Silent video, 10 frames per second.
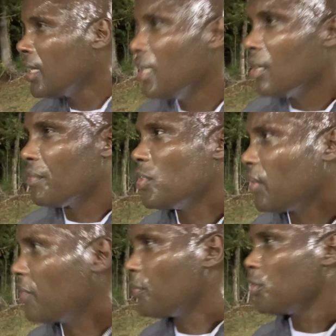of this
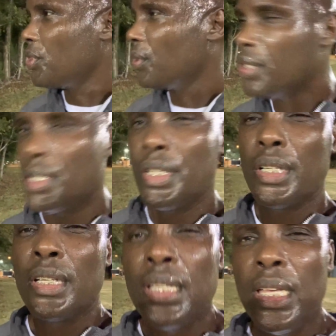wonderful show
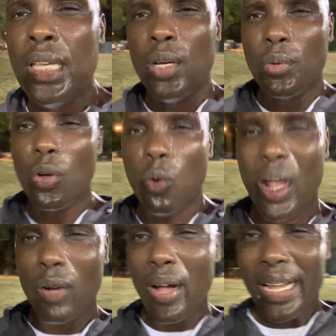we call
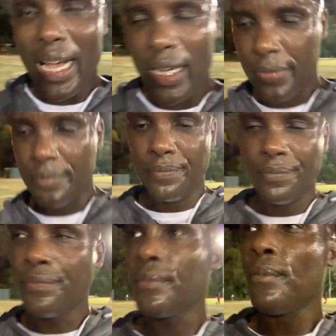Waka Waka.
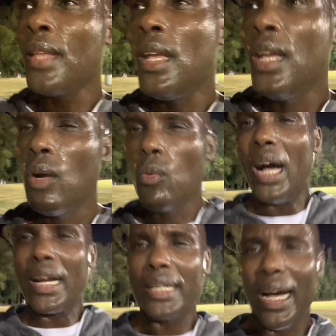
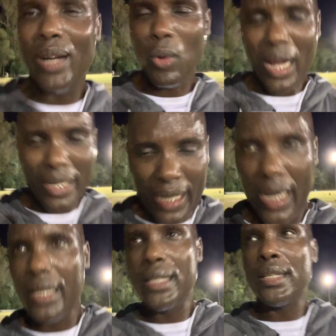Waka Waka.
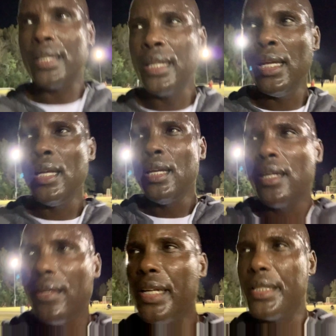
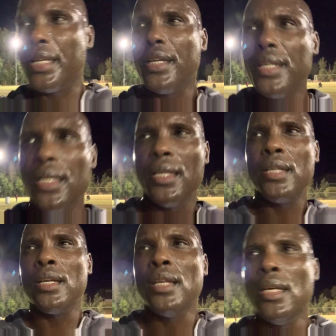Right,
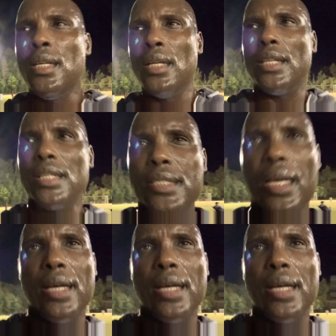let's